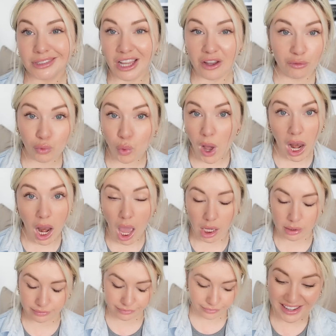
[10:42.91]
Voila.
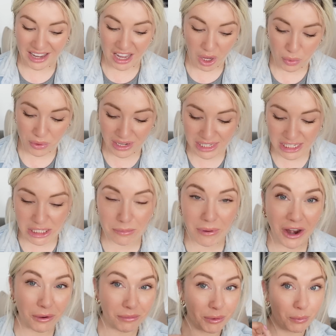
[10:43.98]
Yeah, I will
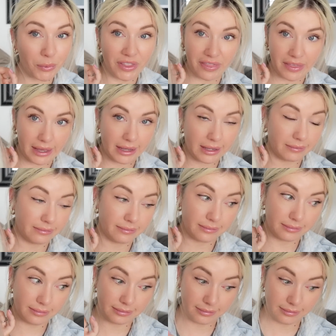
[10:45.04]
experiment with that
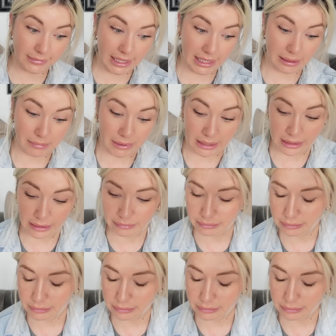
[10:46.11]
in a minute.